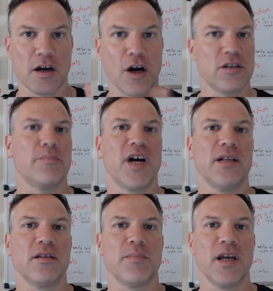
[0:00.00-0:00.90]
cart
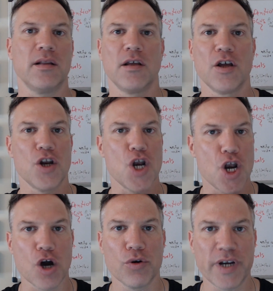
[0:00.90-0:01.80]
abandonment,
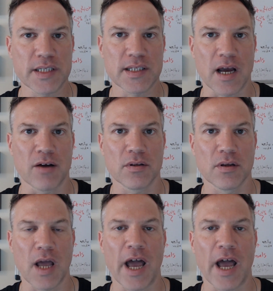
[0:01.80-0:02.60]
no discount.